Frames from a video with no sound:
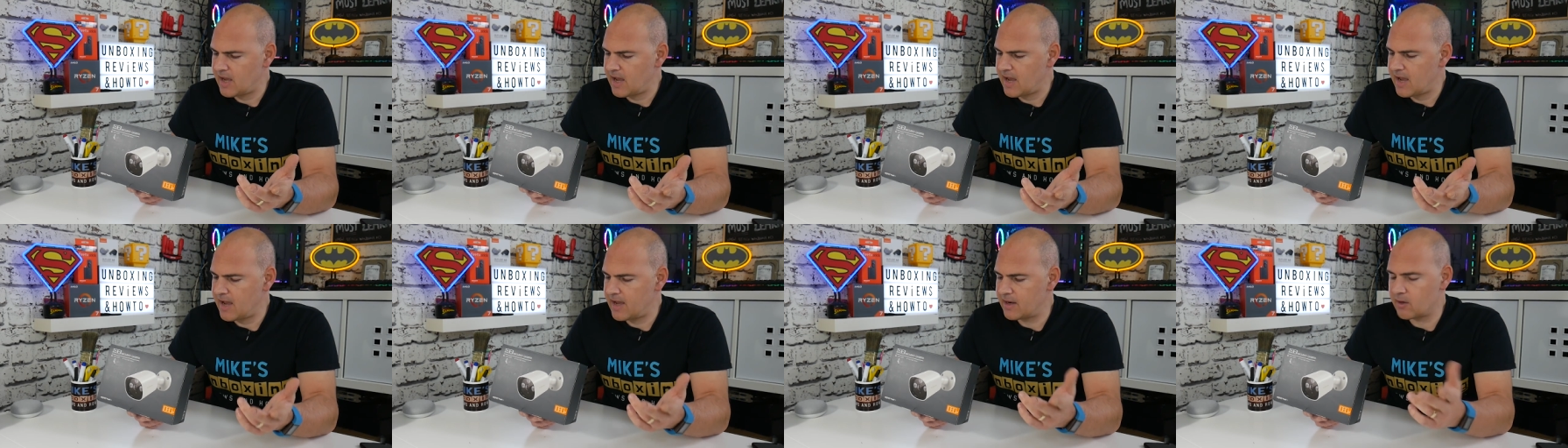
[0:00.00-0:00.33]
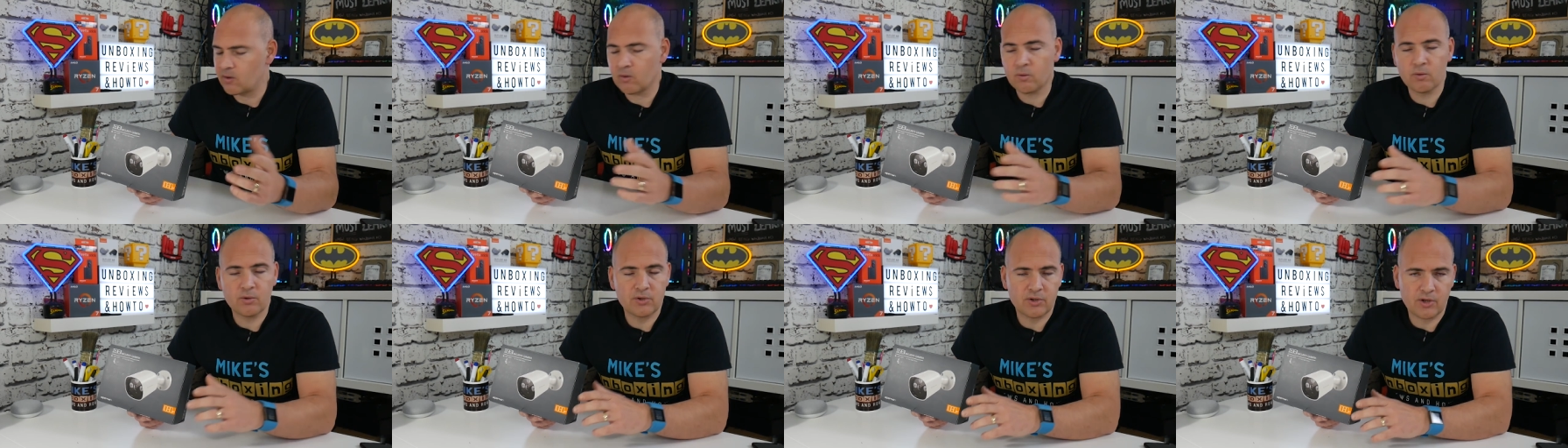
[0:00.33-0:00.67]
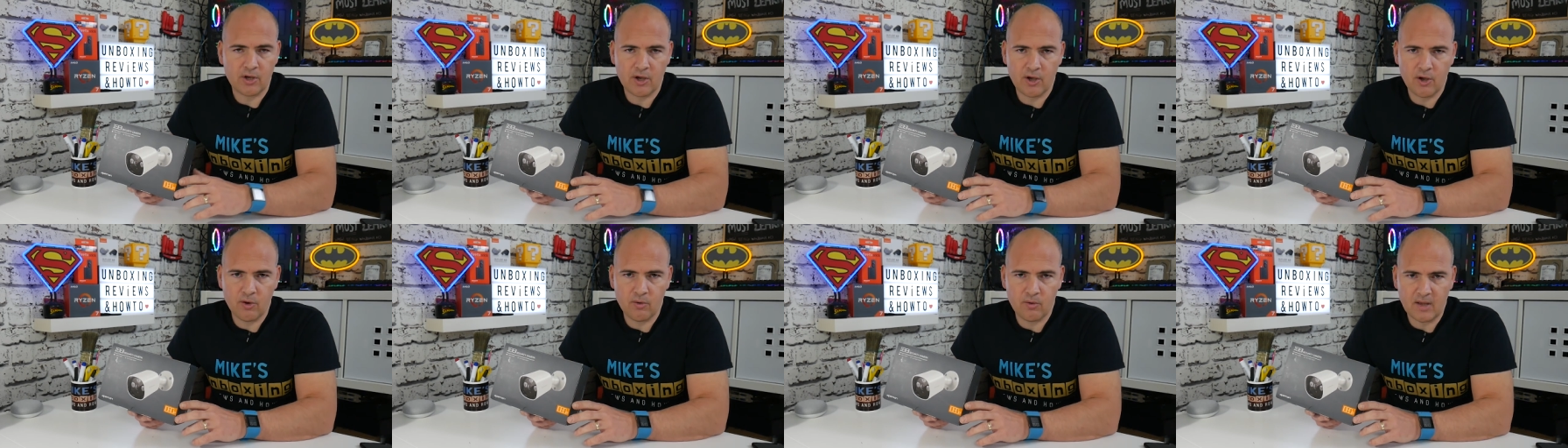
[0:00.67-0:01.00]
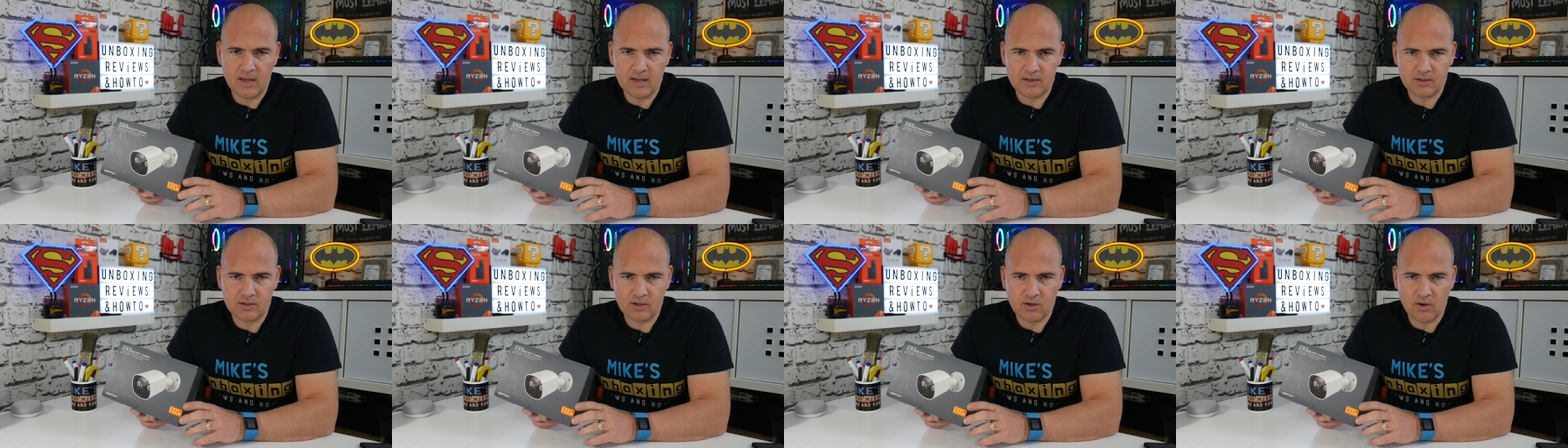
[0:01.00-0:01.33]
And also,
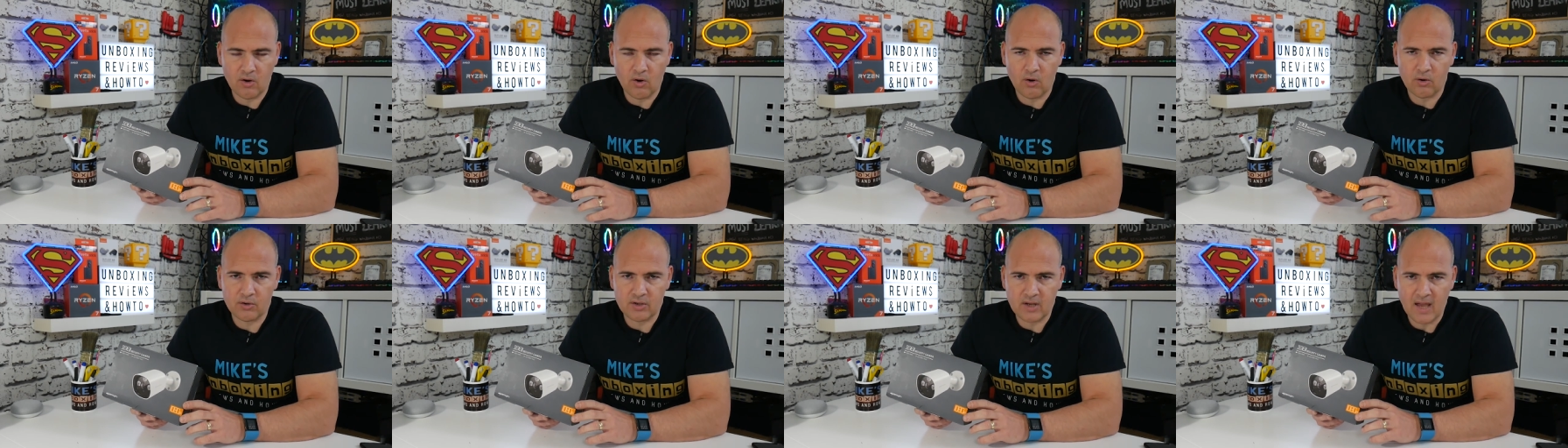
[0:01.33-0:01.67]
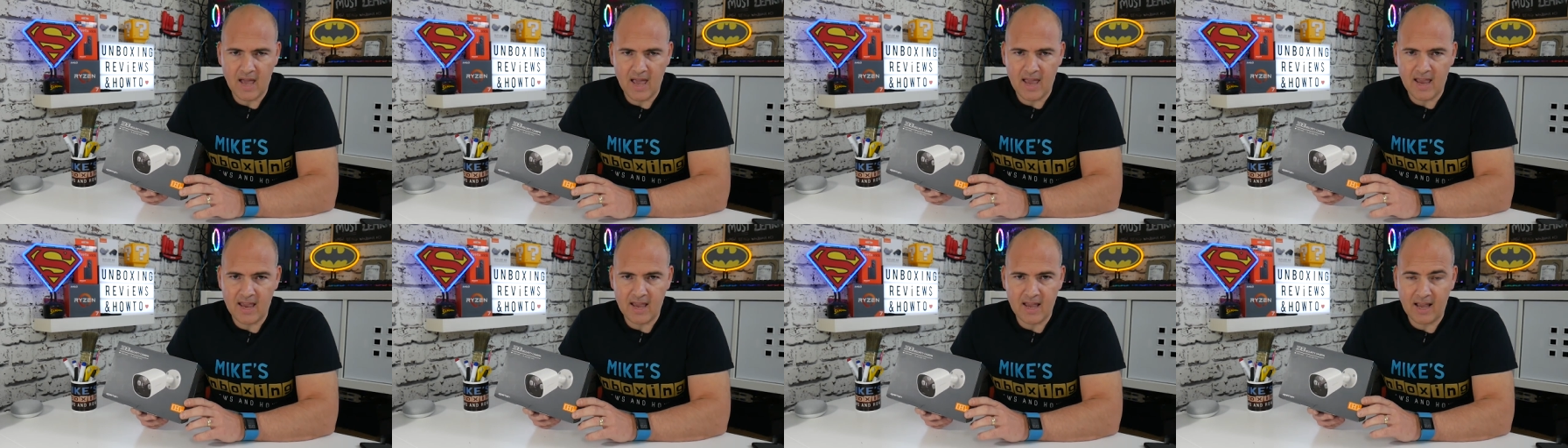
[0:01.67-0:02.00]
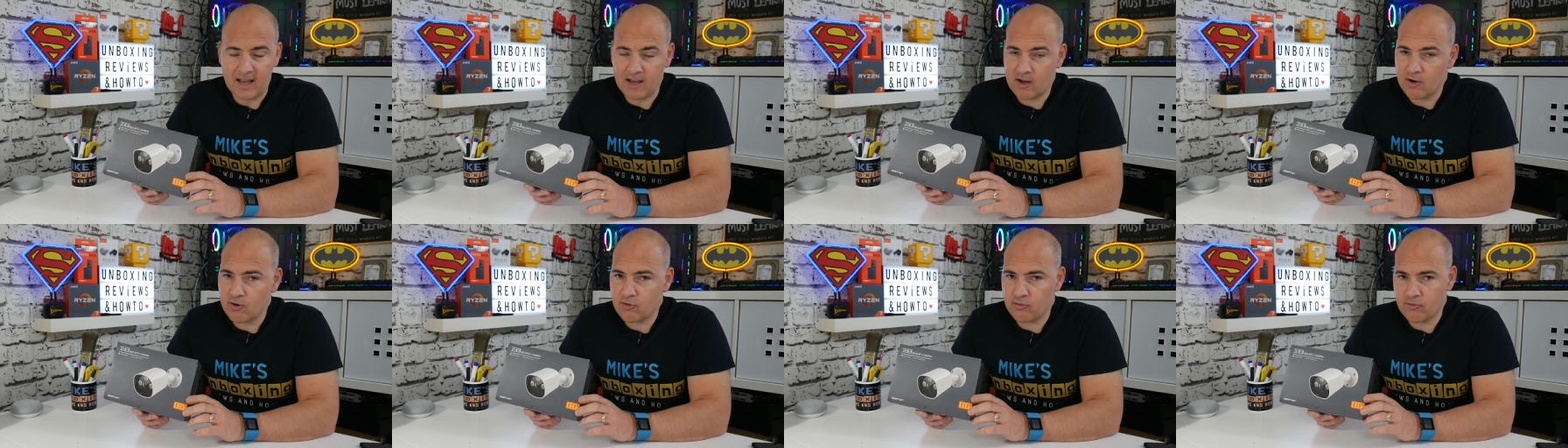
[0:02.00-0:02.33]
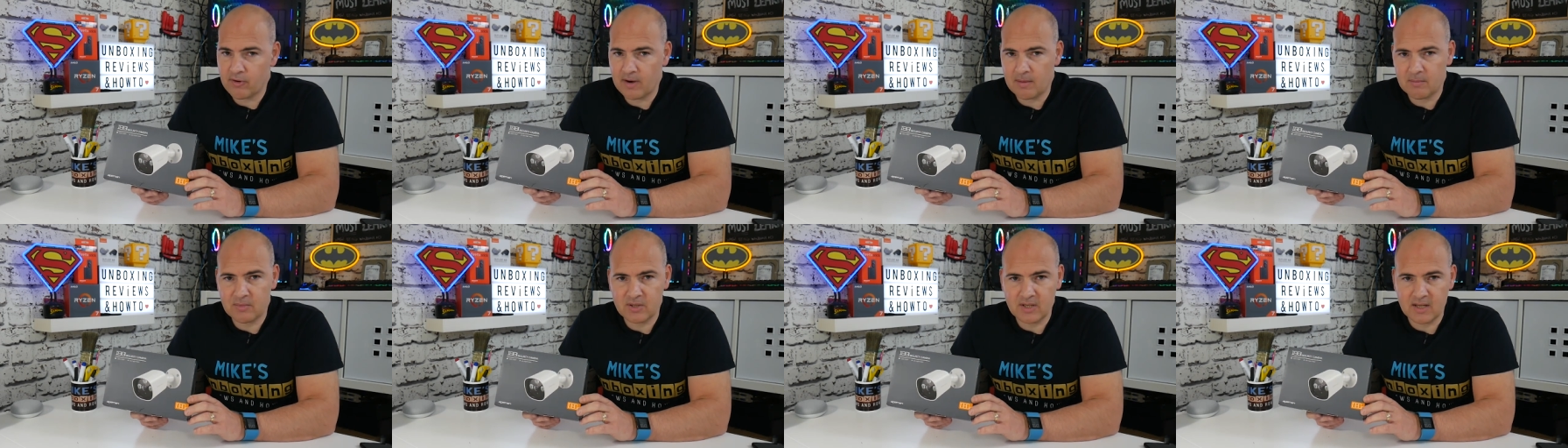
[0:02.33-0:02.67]
it's got a
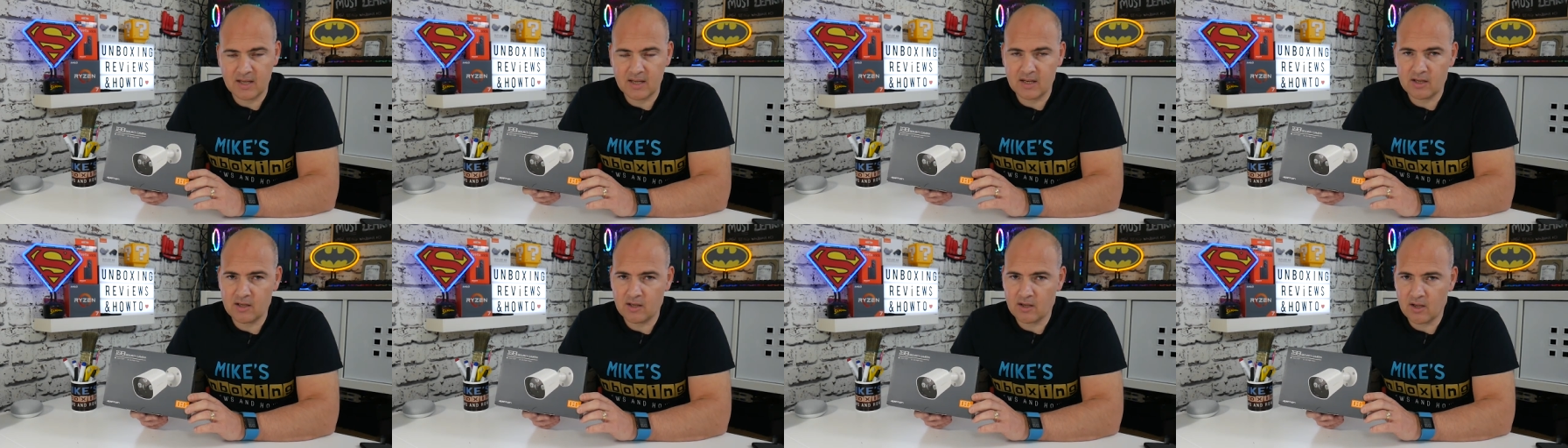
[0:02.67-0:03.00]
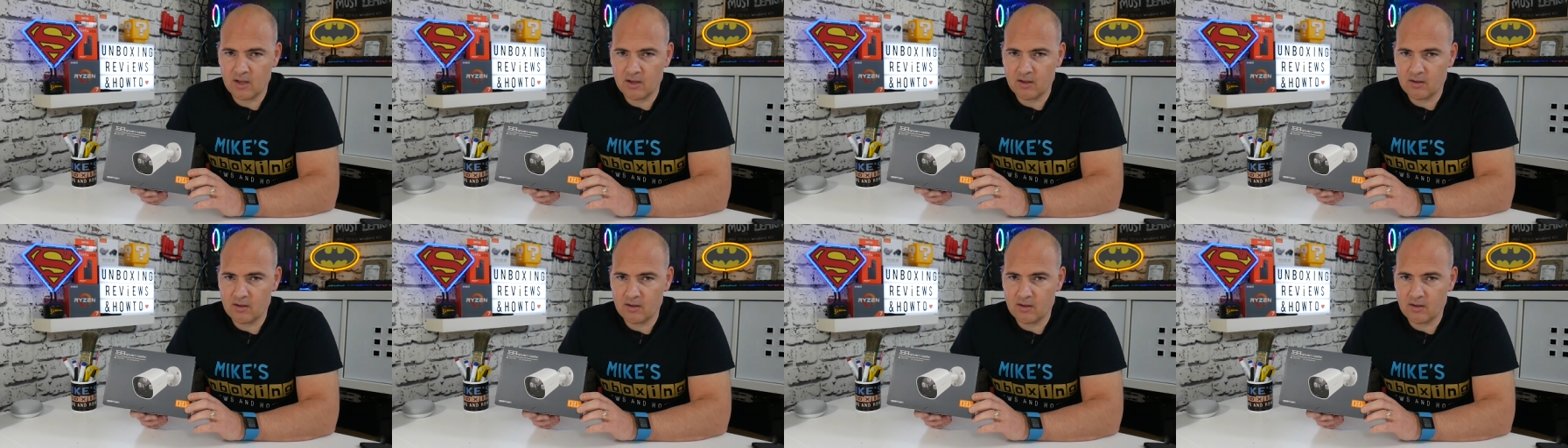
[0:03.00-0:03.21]
encrypted